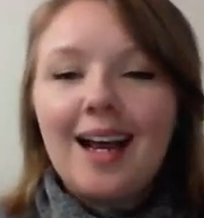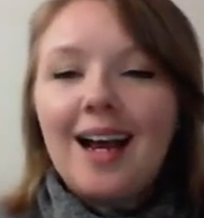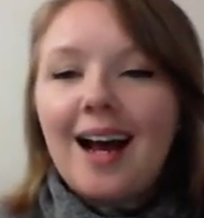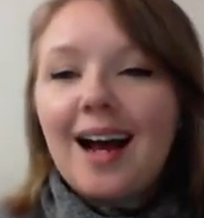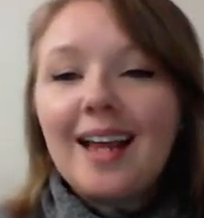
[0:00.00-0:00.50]

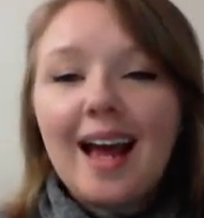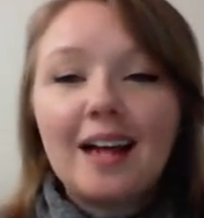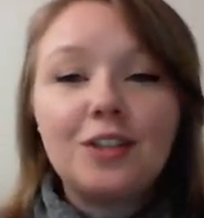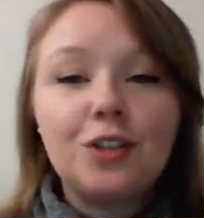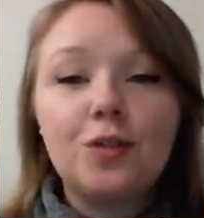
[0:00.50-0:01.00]
I
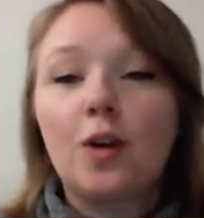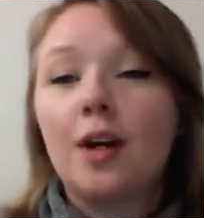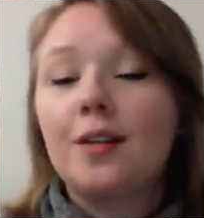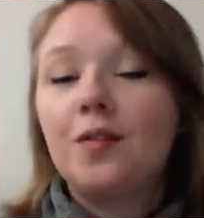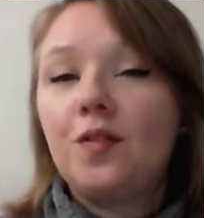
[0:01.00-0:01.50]
had to
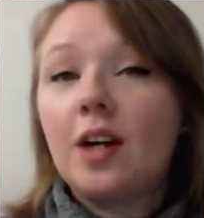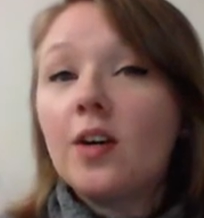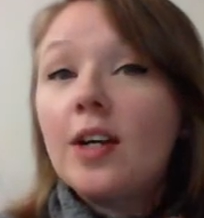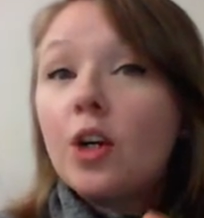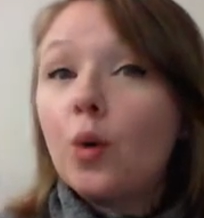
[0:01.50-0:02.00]
run
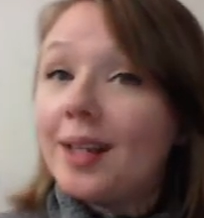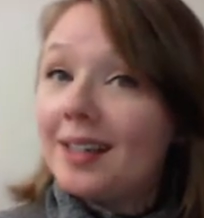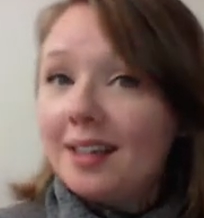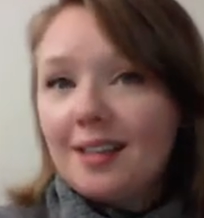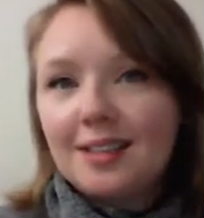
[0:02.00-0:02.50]
very
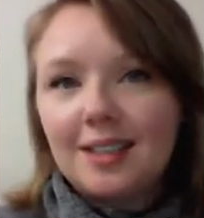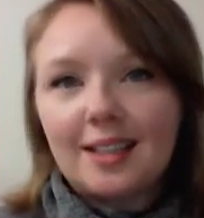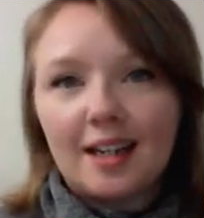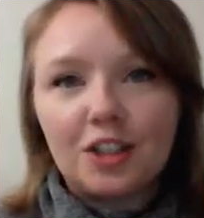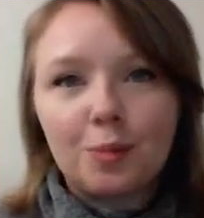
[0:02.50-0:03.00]
quickly to
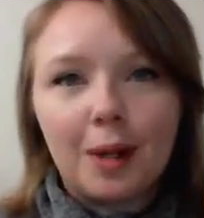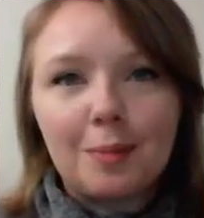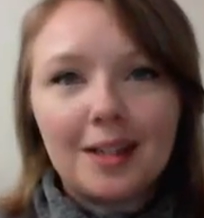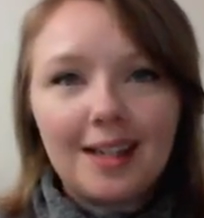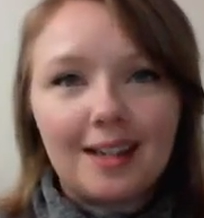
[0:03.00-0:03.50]
catch my
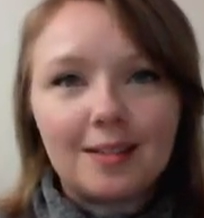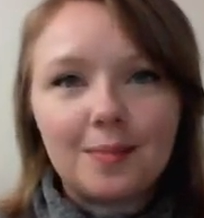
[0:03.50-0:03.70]
plane.